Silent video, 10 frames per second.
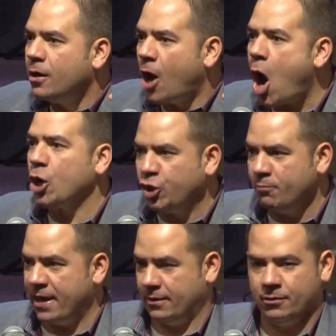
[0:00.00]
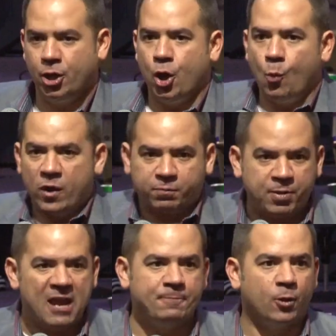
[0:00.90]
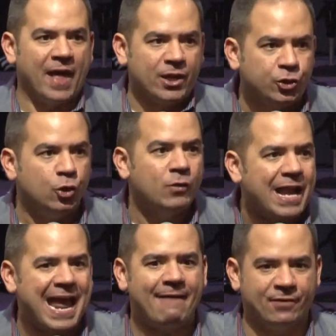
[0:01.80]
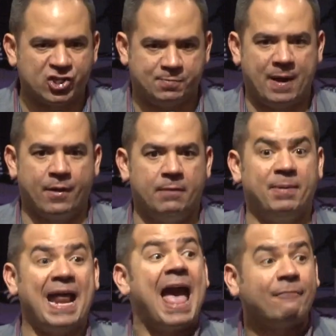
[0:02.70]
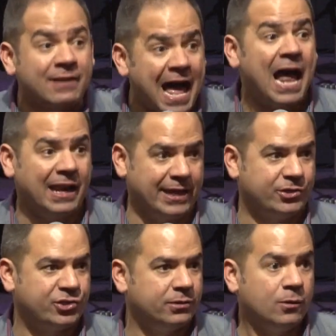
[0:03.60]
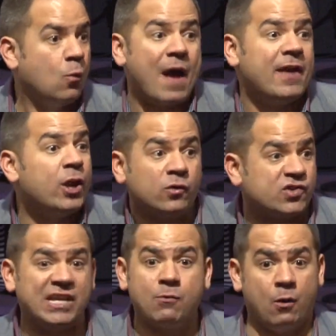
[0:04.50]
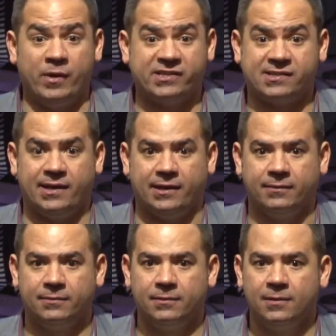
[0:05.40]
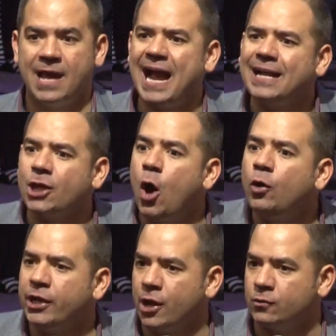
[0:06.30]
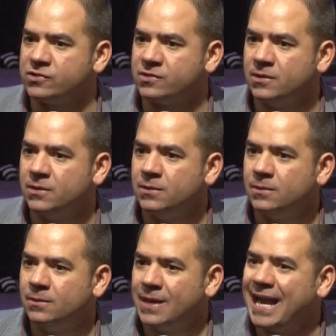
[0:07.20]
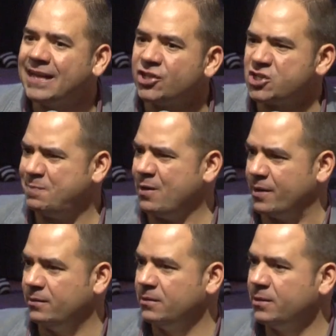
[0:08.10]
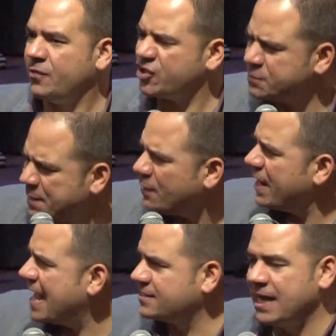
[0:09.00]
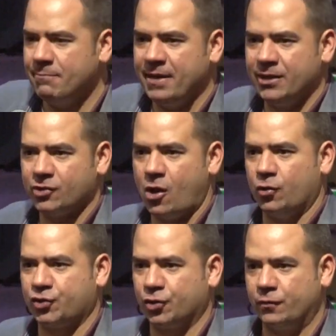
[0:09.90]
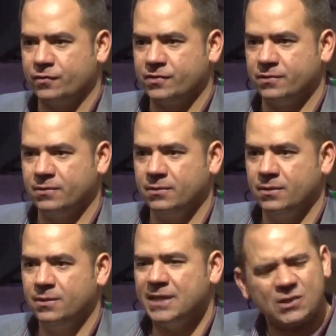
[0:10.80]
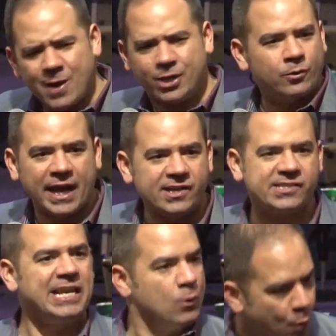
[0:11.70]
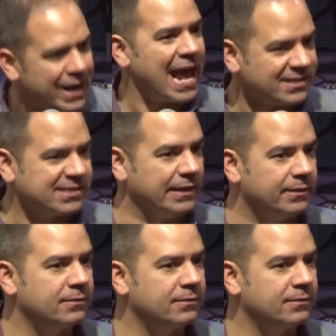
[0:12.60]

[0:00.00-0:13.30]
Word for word: argument with people that do not have the Spirit but have knowledge why they don't see what we see. I got the Holy Ghost, I got the Spirit. The Spirit has led me into all truths. That's why you can't see what I see.